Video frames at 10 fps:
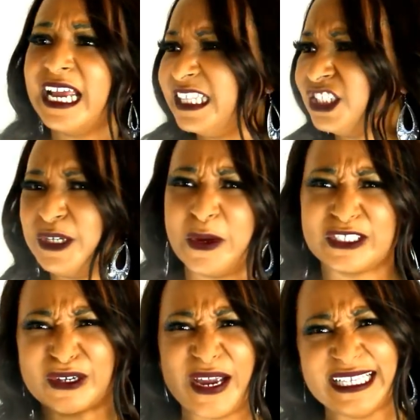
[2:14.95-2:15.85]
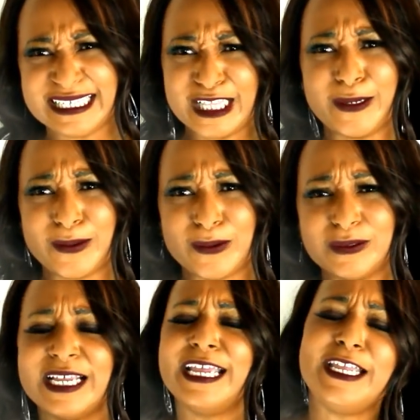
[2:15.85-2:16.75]
And then she wears crazy
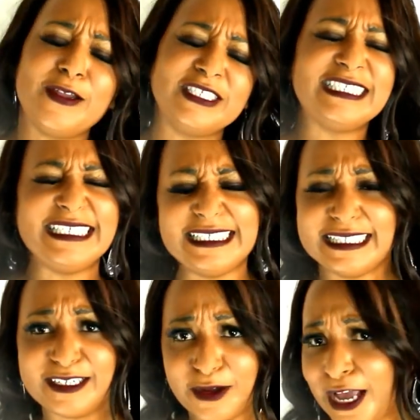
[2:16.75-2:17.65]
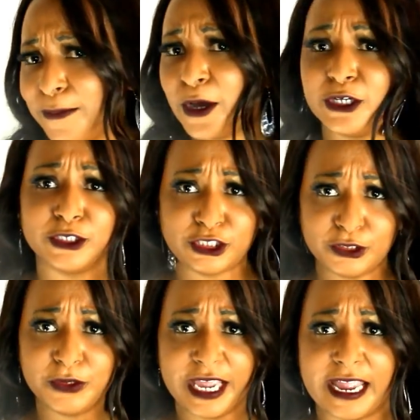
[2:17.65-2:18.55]
clothes, you know, and she needs a little help on her
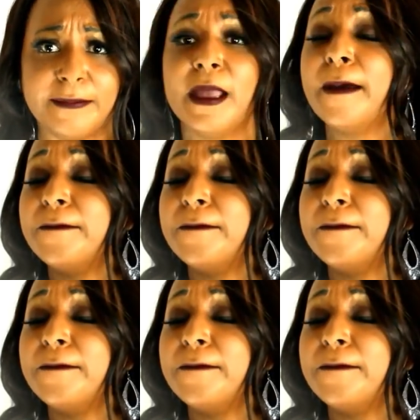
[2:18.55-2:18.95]
shoe game.